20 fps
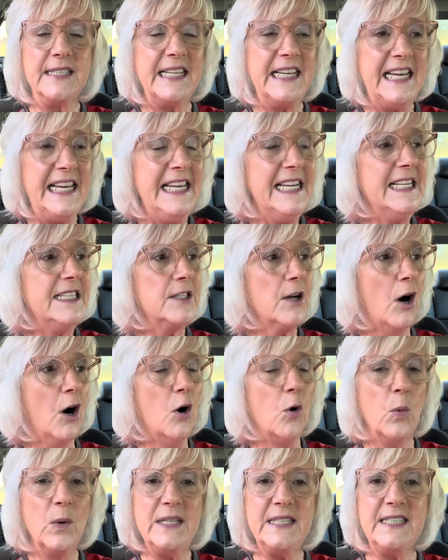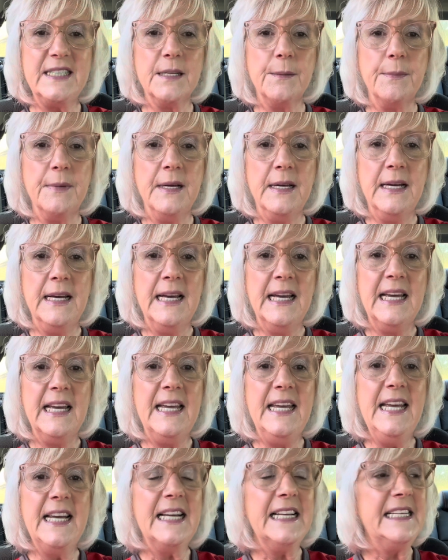He is all wisdom.
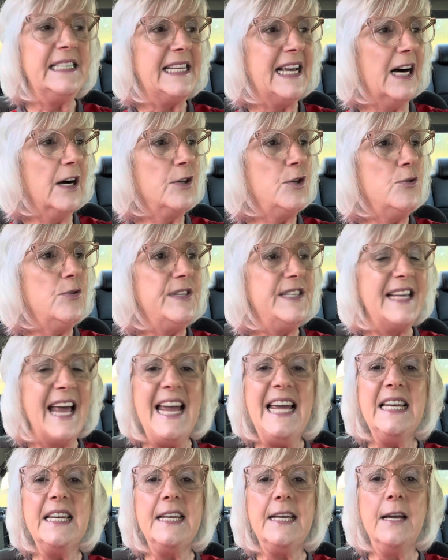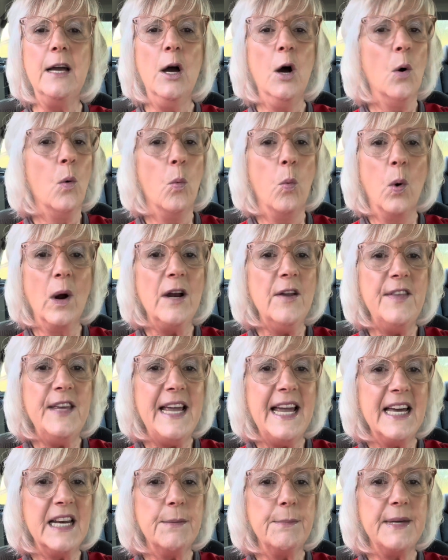He can tell you daily where
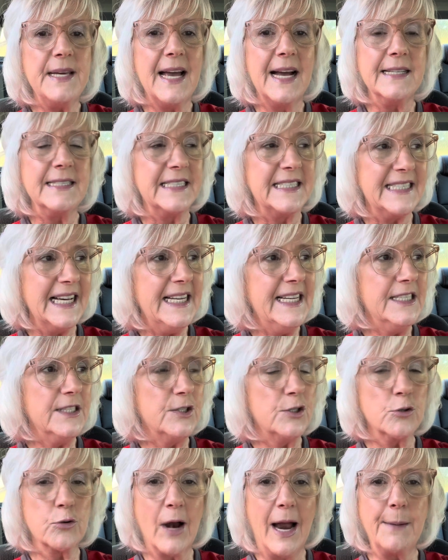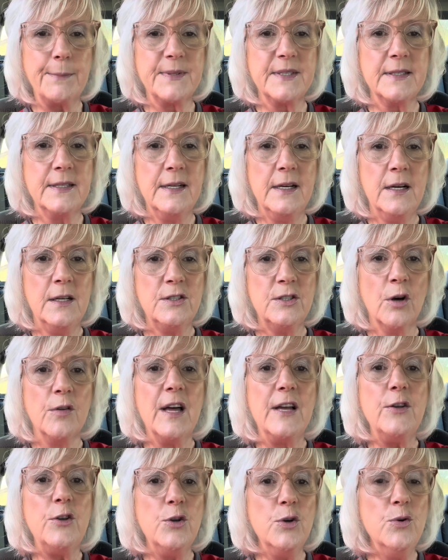the enemy has set his traps so
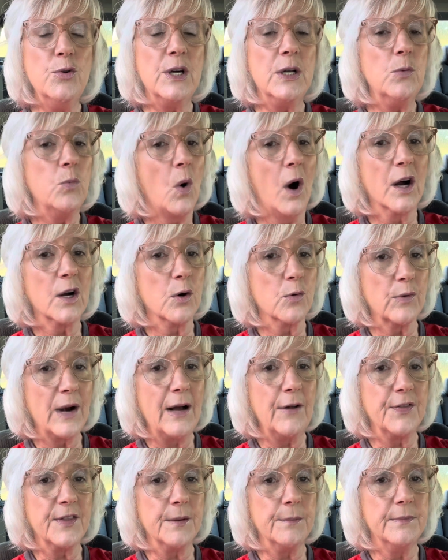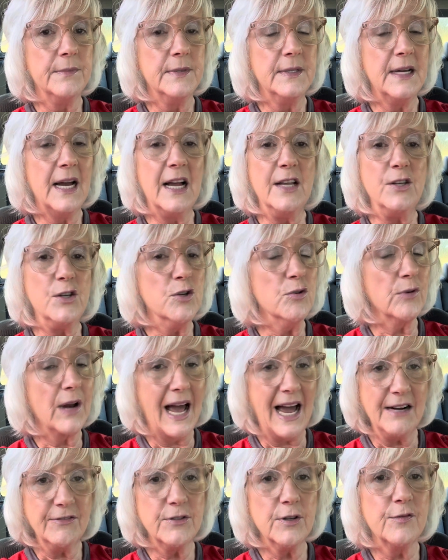that you can walk around them and you don't
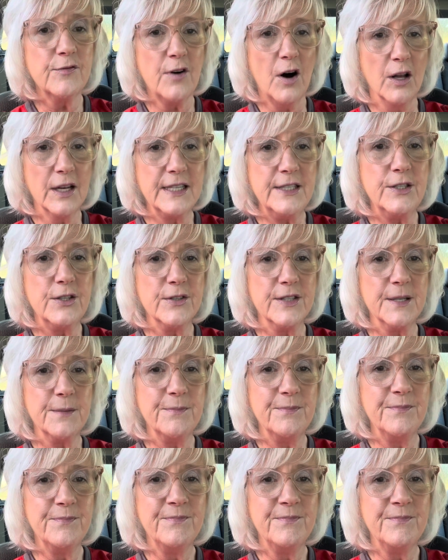have to fall into them.